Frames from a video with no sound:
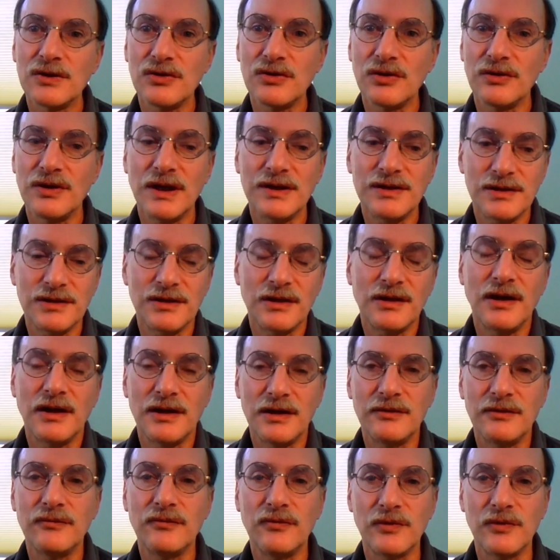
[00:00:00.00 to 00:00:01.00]
So that's the
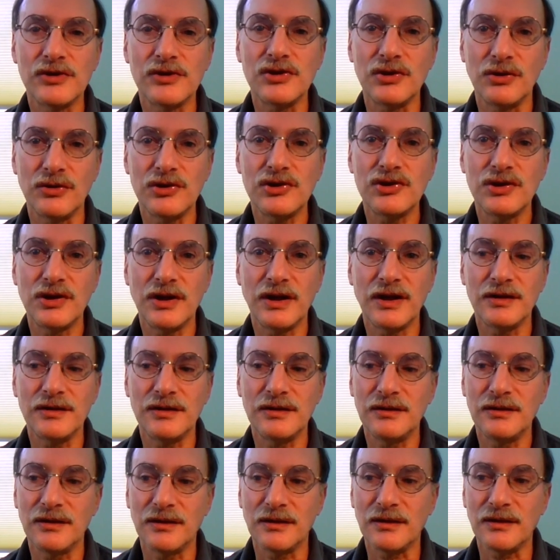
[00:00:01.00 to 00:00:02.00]
kind of research
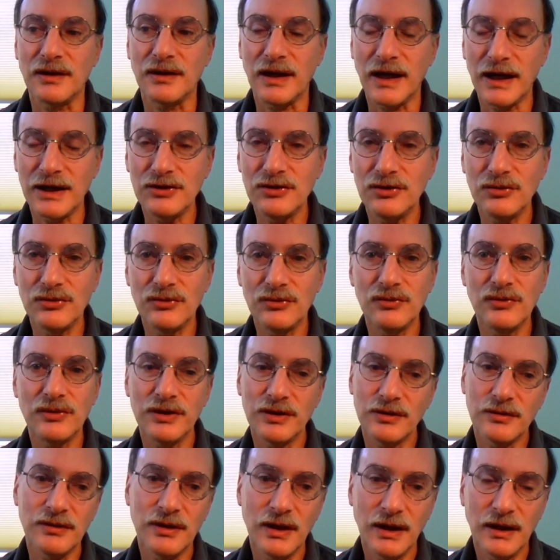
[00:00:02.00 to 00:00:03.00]
that I do,
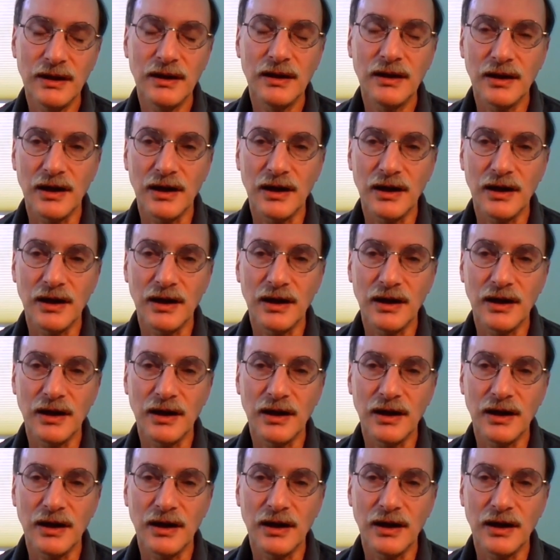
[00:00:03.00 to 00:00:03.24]
and